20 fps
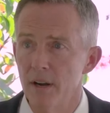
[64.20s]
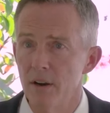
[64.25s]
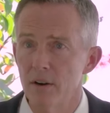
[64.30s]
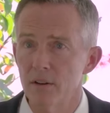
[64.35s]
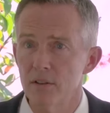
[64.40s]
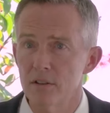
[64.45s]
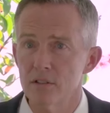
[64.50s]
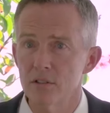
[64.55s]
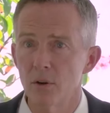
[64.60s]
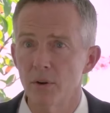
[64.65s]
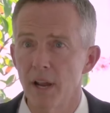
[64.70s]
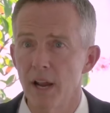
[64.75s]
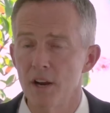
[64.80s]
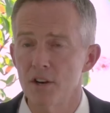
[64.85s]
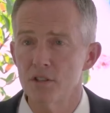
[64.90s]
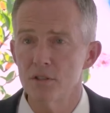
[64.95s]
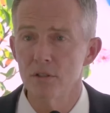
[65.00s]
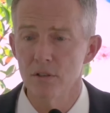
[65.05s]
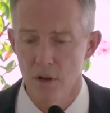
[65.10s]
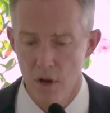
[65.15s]
here at this
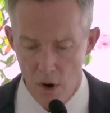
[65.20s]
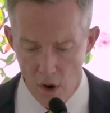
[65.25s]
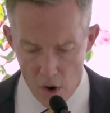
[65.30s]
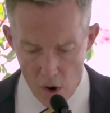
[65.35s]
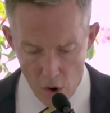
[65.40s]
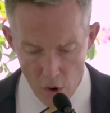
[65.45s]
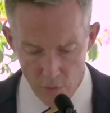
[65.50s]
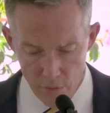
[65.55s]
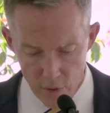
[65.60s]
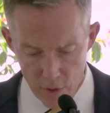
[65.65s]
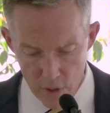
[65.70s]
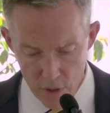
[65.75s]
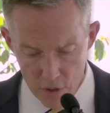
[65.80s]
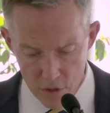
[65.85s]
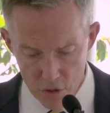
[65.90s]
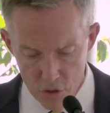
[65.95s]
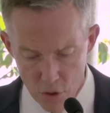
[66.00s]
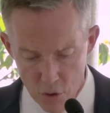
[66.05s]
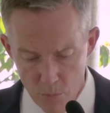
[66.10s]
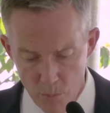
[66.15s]
location, over
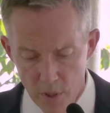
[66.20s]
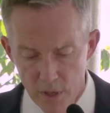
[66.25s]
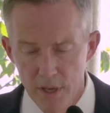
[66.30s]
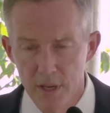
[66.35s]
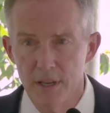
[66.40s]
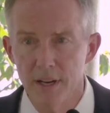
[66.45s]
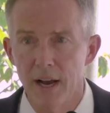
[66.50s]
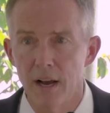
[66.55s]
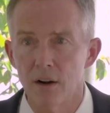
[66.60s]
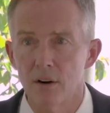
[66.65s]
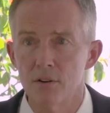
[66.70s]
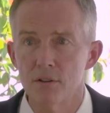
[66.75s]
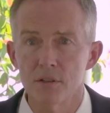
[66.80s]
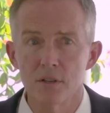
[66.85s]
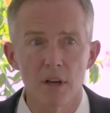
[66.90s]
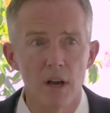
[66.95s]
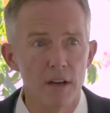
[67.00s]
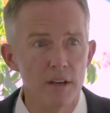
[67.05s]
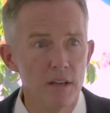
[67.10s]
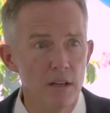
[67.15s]
$2 billion
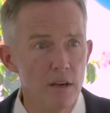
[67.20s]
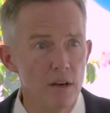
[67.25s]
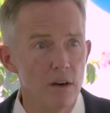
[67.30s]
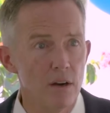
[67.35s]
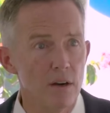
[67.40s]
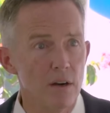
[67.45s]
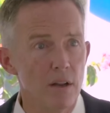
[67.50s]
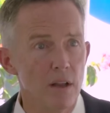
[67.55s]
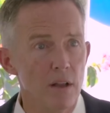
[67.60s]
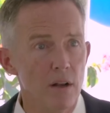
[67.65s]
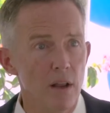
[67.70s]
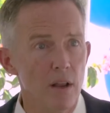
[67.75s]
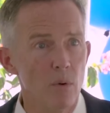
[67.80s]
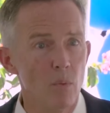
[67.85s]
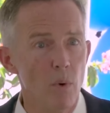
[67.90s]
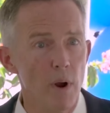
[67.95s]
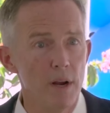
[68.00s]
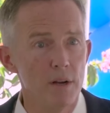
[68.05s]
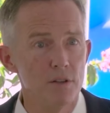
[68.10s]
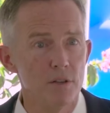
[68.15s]
a year in
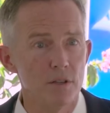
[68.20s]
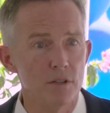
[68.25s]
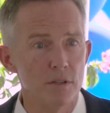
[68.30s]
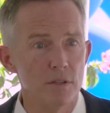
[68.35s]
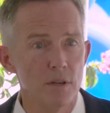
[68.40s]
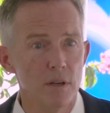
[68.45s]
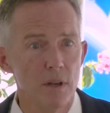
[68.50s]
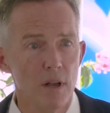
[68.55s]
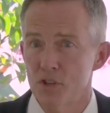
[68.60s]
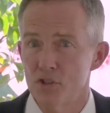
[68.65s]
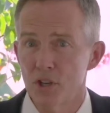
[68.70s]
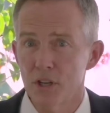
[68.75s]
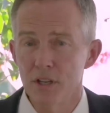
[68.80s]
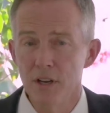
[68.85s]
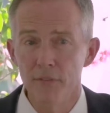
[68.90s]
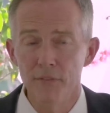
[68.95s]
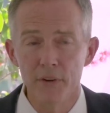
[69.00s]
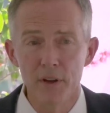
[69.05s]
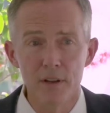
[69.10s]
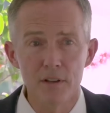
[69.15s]
wages. The
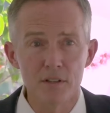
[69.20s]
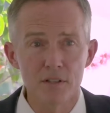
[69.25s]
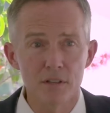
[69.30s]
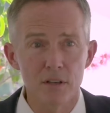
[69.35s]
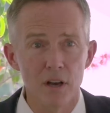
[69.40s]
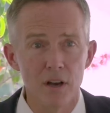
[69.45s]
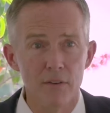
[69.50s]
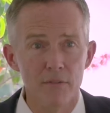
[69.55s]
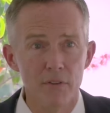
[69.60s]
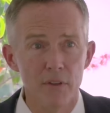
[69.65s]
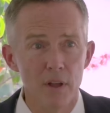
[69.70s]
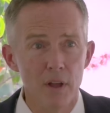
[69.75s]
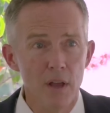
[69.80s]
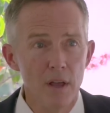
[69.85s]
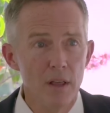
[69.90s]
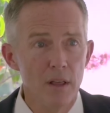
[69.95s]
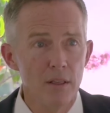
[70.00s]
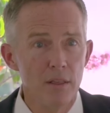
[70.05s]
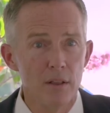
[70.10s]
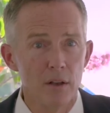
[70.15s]
significance of
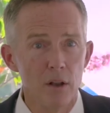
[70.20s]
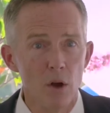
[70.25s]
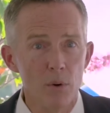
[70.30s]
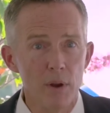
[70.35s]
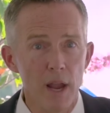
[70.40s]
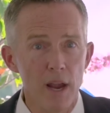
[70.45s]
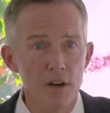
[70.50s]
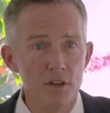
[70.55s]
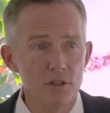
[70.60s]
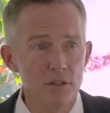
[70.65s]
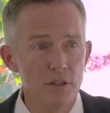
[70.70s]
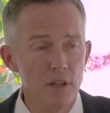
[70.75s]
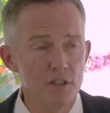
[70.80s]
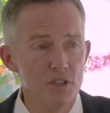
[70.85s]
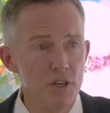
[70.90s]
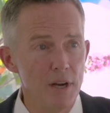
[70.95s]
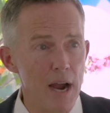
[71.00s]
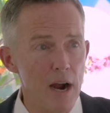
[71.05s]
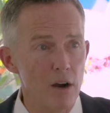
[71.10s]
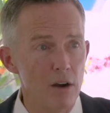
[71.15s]
the location, the
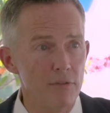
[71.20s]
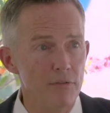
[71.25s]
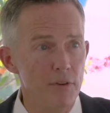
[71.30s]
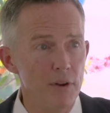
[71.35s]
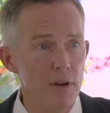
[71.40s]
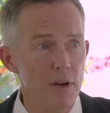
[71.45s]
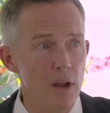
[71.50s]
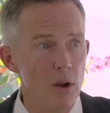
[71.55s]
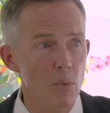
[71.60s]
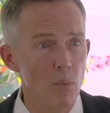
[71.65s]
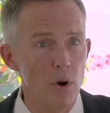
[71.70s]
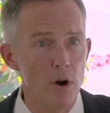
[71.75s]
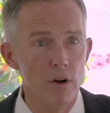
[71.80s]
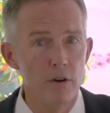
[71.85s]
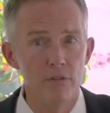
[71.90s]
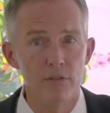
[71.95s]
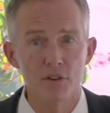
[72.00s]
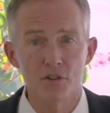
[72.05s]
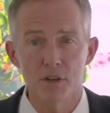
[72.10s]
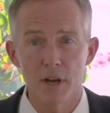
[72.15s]
geography, and where
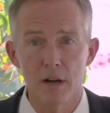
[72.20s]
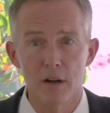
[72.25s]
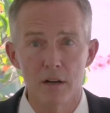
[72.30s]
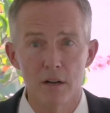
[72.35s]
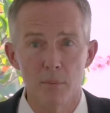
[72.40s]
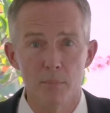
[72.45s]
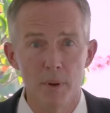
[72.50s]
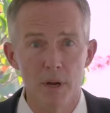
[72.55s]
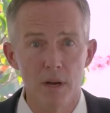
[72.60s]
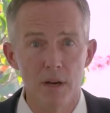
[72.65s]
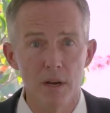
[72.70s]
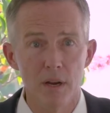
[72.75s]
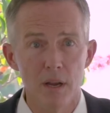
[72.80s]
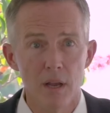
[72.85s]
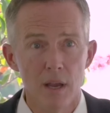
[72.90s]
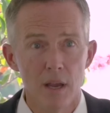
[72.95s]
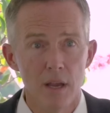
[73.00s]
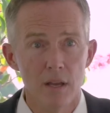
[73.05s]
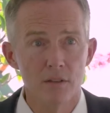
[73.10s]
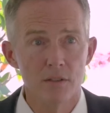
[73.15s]
you've decided to be
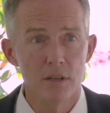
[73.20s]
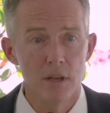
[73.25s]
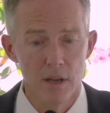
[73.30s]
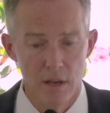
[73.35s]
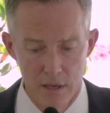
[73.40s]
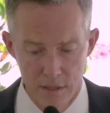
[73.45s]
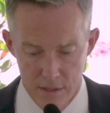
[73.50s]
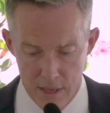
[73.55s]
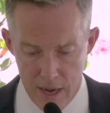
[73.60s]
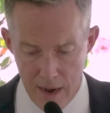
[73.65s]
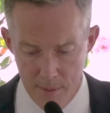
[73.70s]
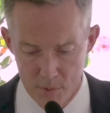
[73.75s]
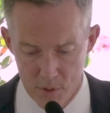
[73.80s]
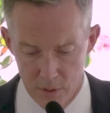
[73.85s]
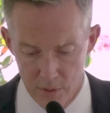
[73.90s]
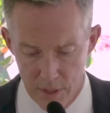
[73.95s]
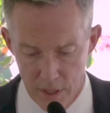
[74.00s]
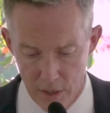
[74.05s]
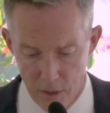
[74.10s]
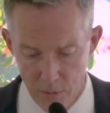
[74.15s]
is
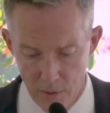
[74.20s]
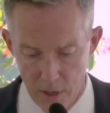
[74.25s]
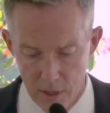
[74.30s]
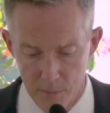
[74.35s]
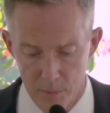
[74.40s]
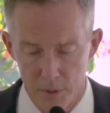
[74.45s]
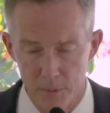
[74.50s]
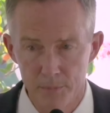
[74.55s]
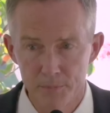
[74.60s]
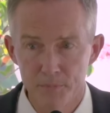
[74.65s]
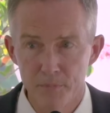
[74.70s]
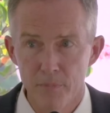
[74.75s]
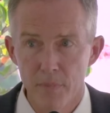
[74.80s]
absolutely incredible.